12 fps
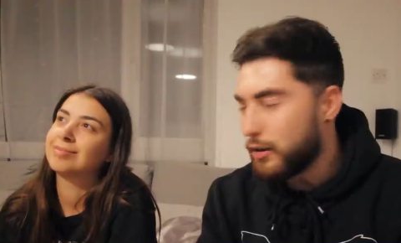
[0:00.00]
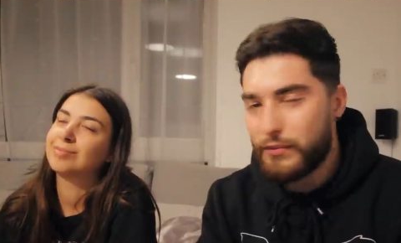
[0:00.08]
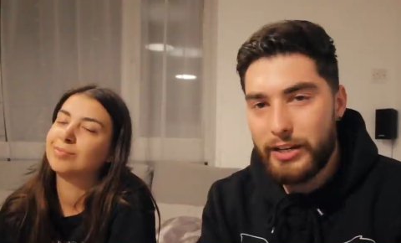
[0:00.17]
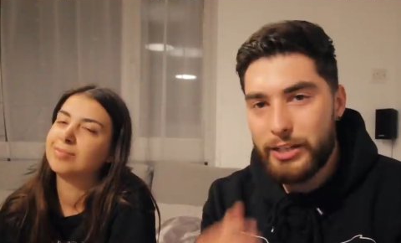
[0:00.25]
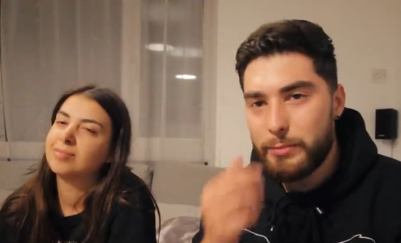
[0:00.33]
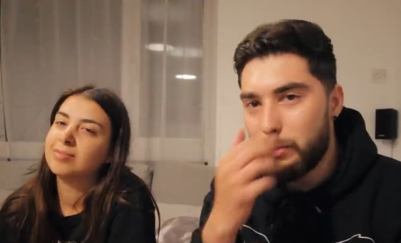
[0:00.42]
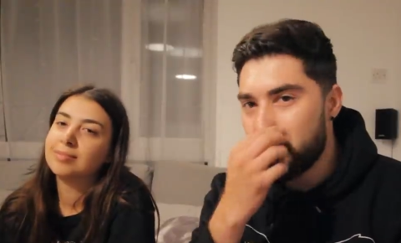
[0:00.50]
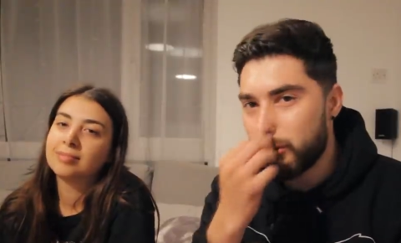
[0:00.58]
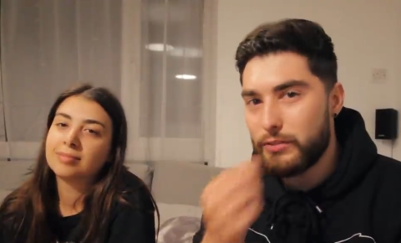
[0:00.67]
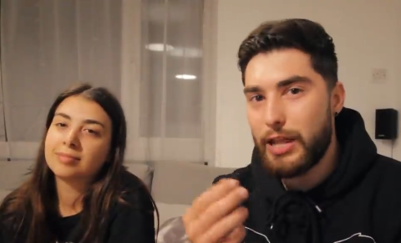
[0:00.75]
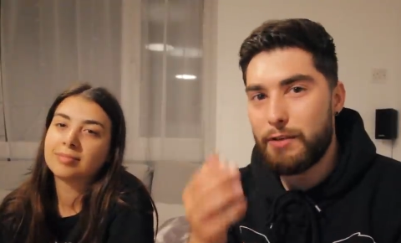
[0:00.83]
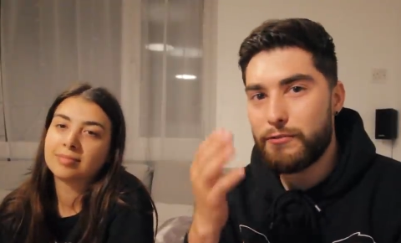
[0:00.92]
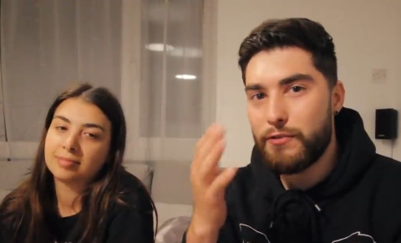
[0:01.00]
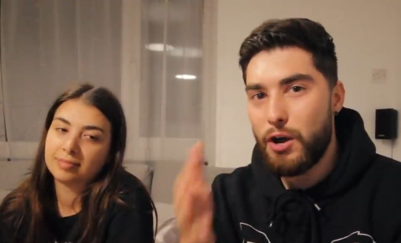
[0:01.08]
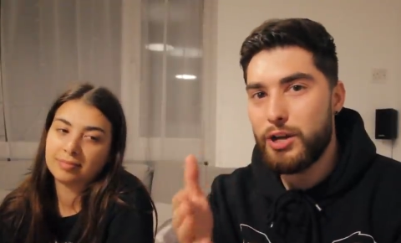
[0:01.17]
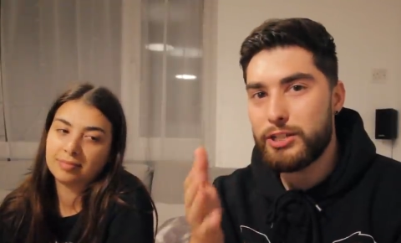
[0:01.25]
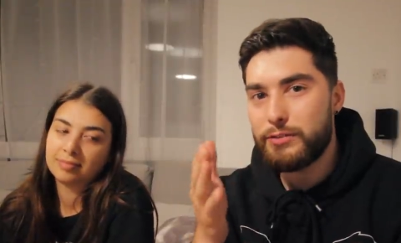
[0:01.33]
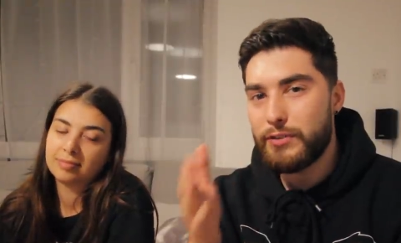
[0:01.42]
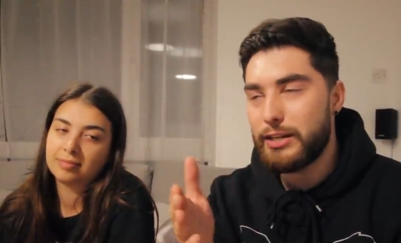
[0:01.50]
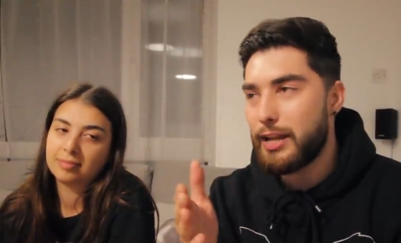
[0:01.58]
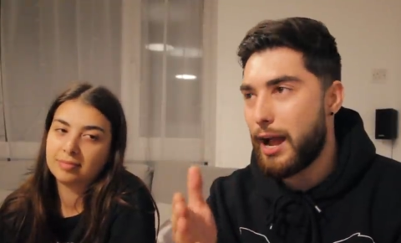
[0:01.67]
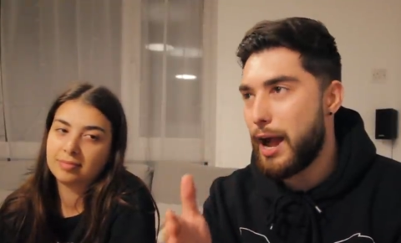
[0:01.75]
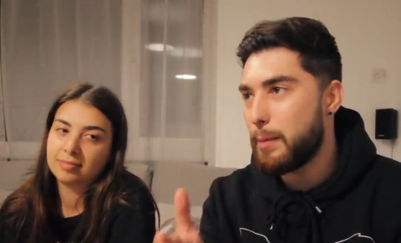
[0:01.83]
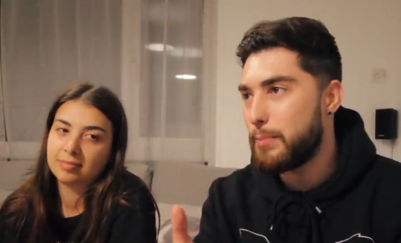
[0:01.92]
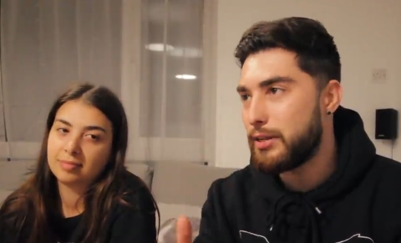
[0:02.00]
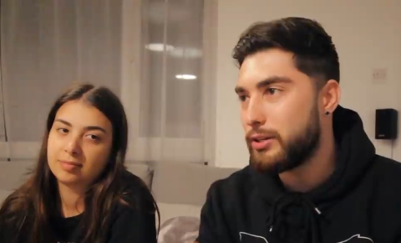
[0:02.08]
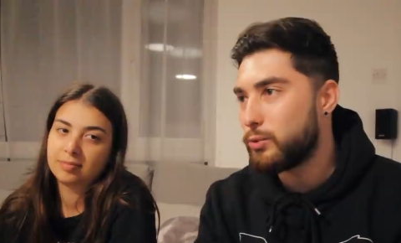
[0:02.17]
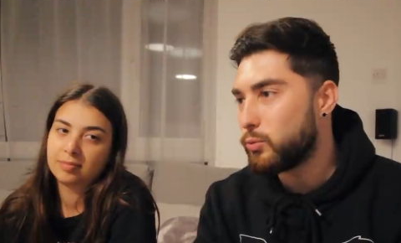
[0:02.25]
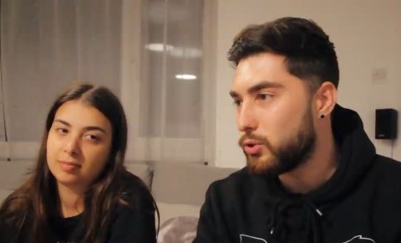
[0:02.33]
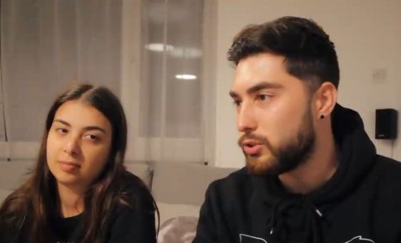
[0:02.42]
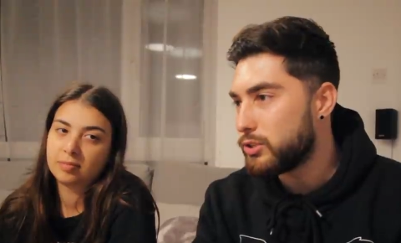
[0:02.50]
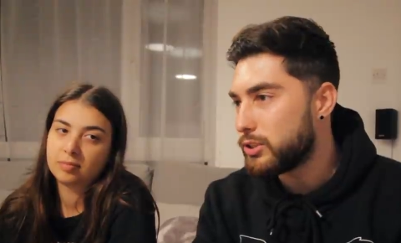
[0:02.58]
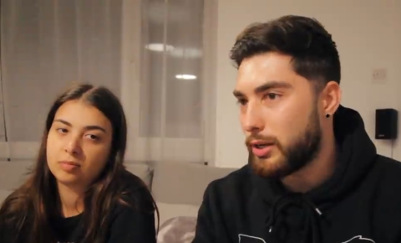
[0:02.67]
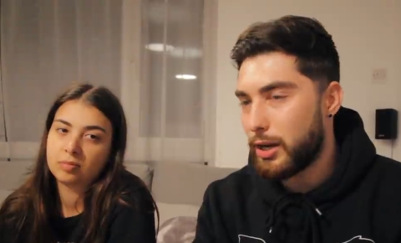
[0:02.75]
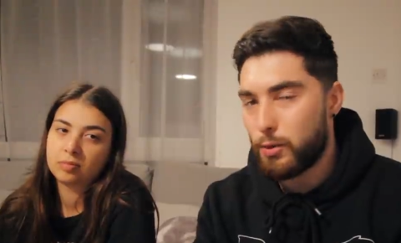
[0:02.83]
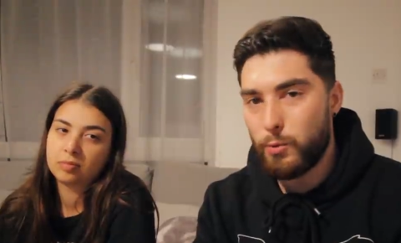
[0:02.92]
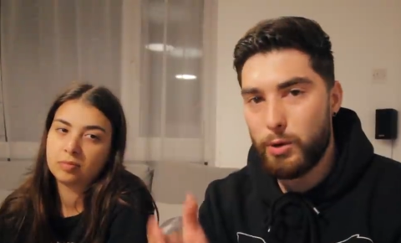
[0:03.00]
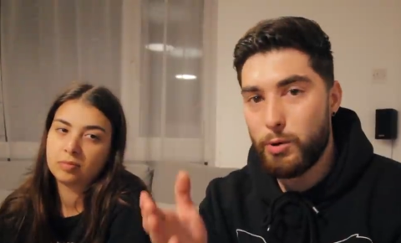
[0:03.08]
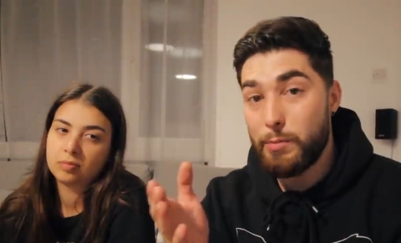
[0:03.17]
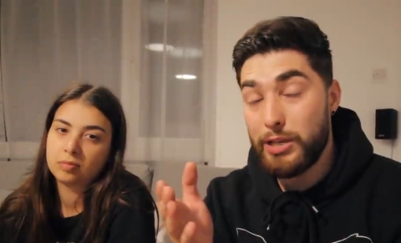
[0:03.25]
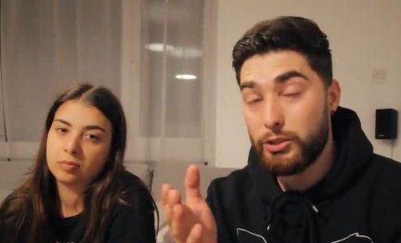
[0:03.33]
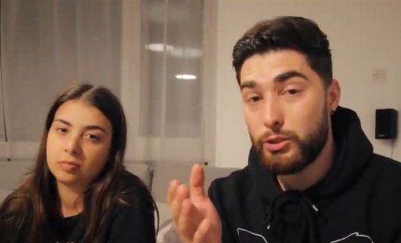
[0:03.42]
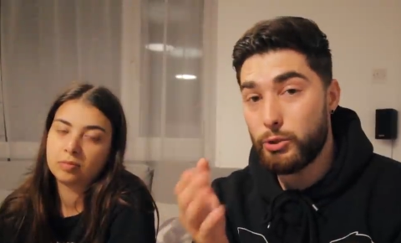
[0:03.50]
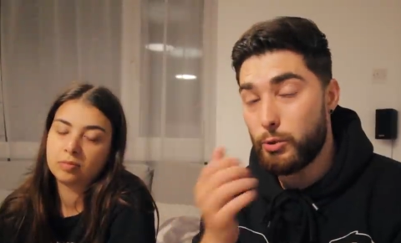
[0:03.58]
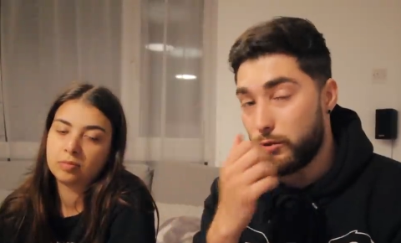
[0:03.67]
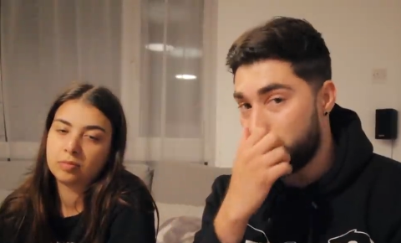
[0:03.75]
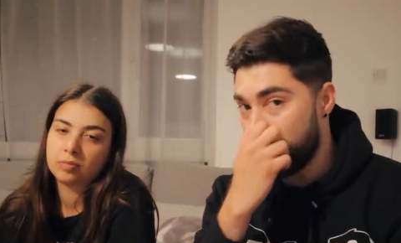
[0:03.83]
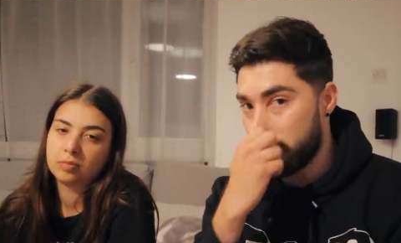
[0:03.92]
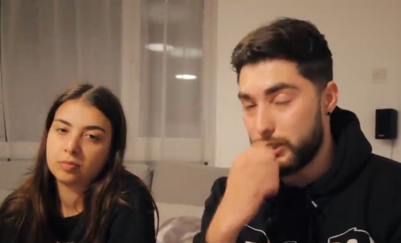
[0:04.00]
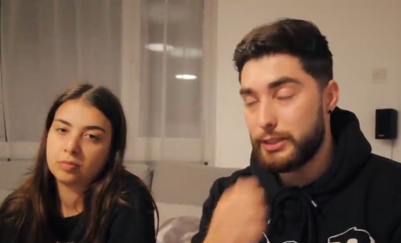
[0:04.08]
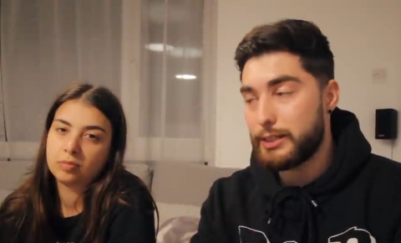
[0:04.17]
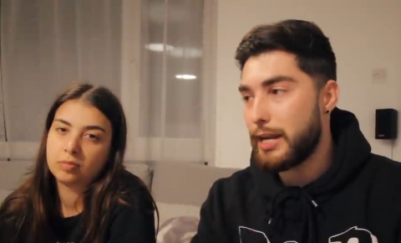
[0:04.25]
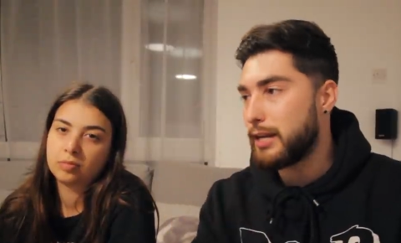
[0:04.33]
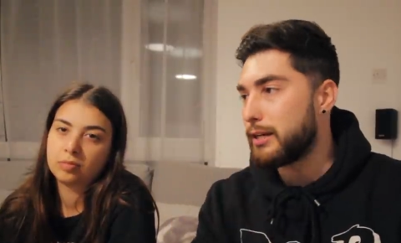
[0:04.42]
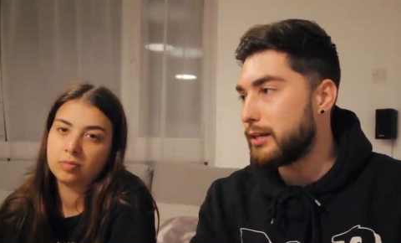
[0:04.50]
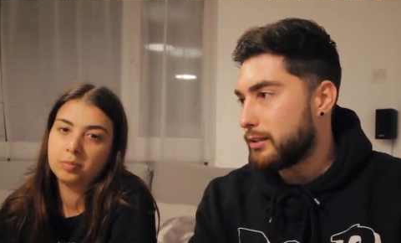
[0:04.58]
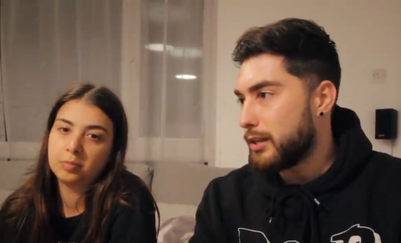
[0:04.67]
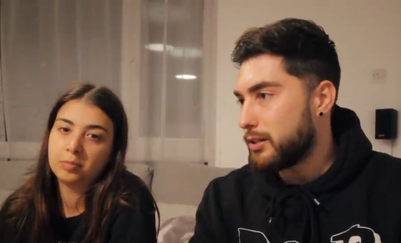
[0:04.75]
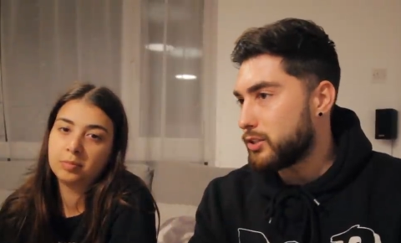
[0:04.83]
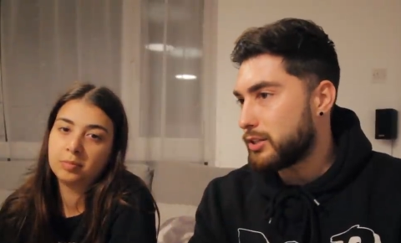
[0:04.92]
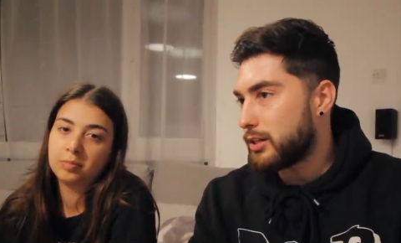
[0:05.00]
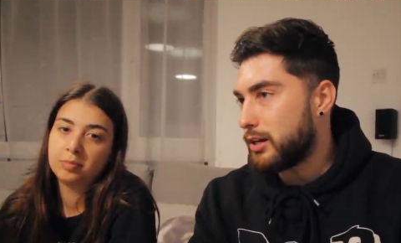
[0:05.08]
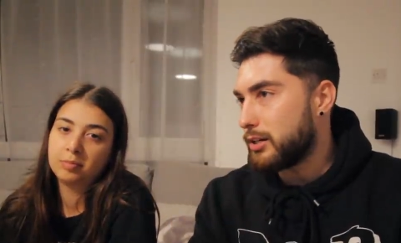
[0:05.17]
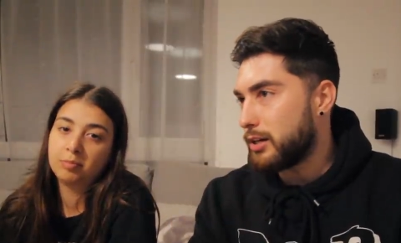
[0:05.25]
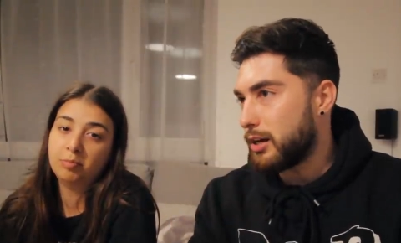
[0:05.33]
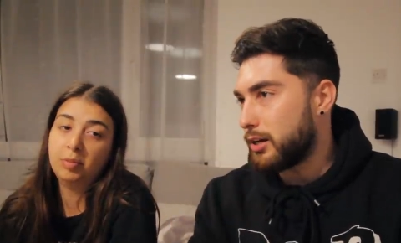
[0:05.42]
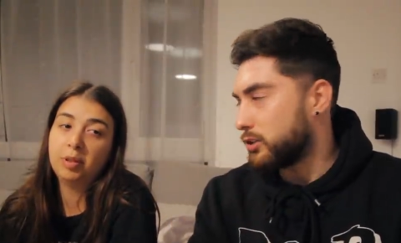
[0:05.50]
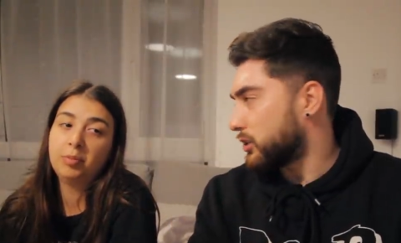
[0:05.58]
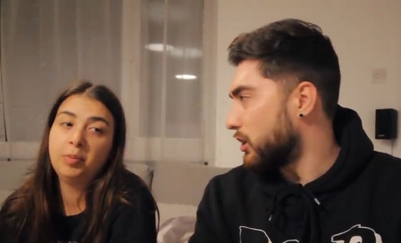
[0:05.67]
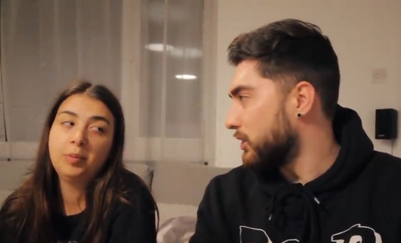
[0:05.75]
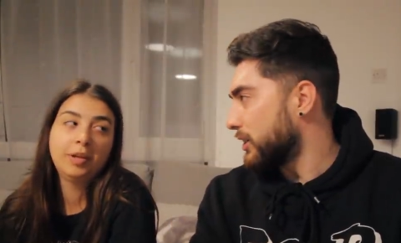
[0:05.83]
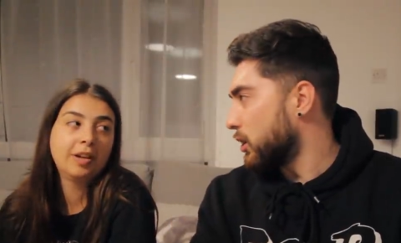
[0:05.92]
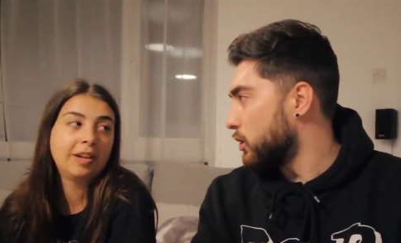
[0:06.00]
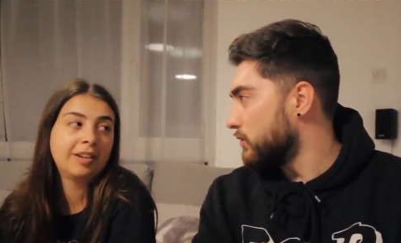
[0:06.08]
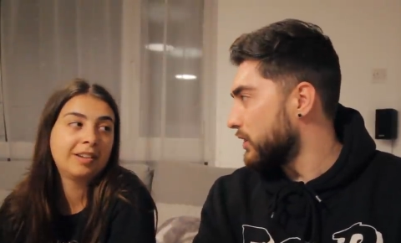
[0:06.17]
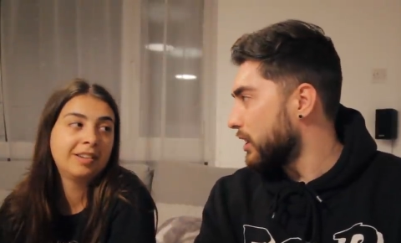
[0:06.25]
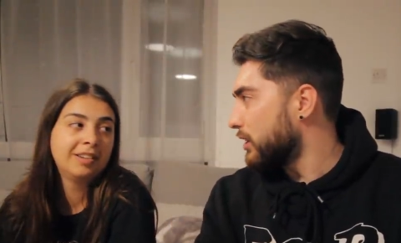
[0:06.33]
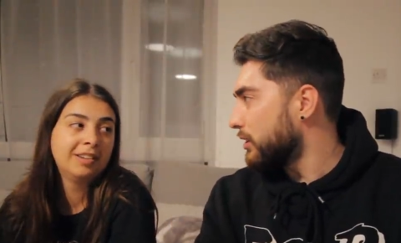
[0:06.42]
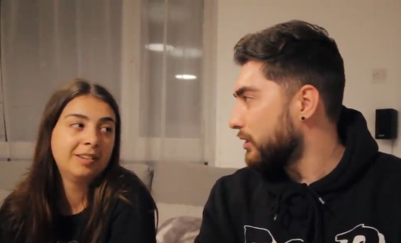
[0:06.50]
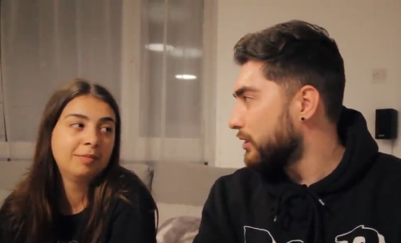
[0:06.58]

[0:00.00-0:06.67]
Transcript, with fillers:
Speaker 1: I think it's because of that first thing that happened in the woods, like where we meant to do our first intent. That just kind of, I maybe just can't get like, over that.